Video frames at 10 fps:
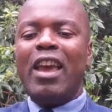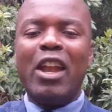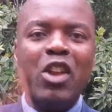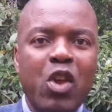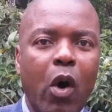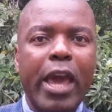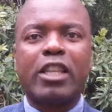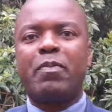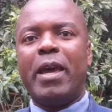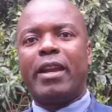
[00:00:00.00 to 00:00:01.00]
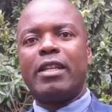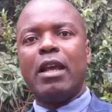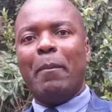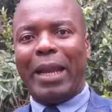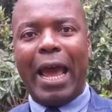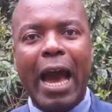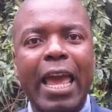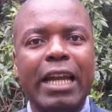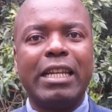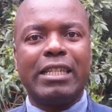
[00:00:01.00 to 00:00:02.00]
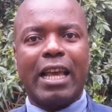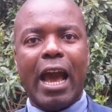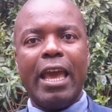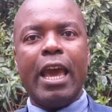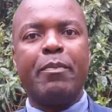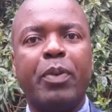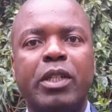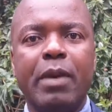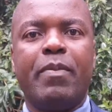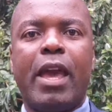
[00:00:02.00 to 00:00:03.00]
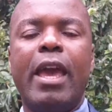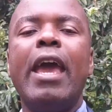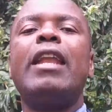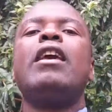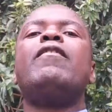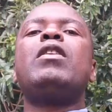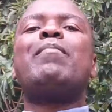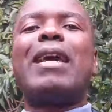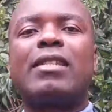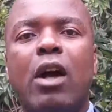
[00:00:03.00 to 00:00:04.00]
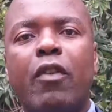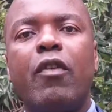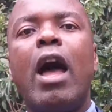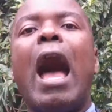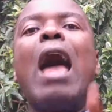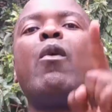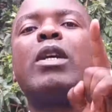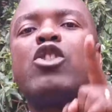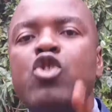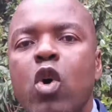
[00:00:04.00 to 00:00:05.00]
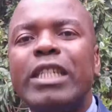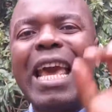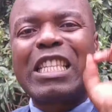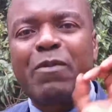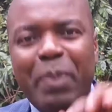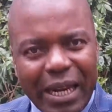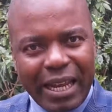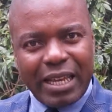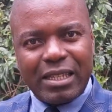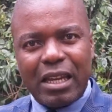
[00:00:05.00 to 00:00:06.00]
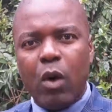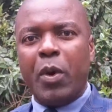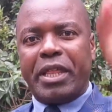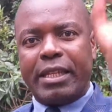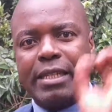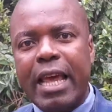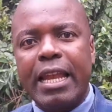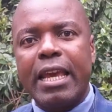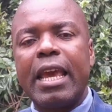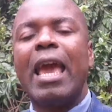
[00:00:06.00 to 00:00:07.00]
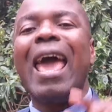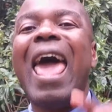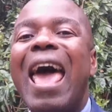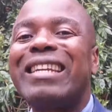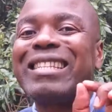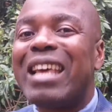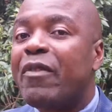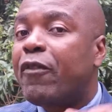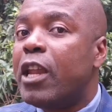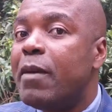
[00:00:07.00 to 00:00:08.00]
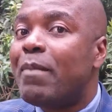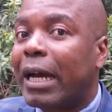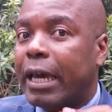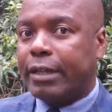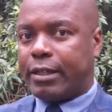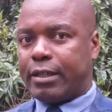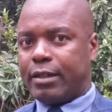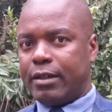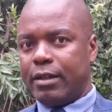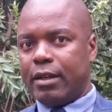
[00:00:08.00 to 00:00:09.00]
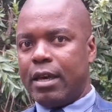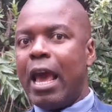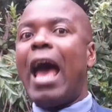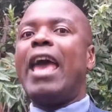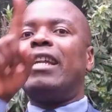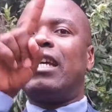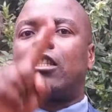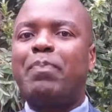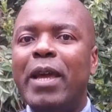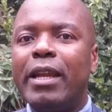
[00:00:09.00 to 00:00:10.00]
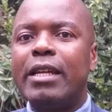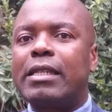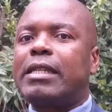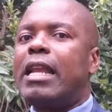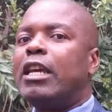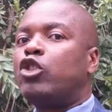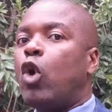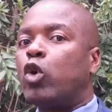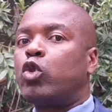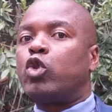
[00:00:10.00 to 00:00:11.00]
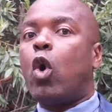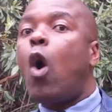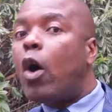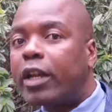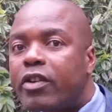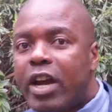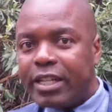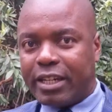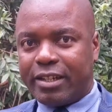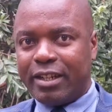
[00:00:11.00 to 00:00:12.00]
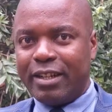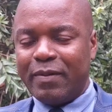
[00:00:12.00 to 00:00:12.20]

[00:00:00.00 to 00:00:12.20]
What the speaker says: no experience. But I hired this guy and put him there. And even myself, I was not experienced with selling at the flea market. I had experience selling door to door on credit.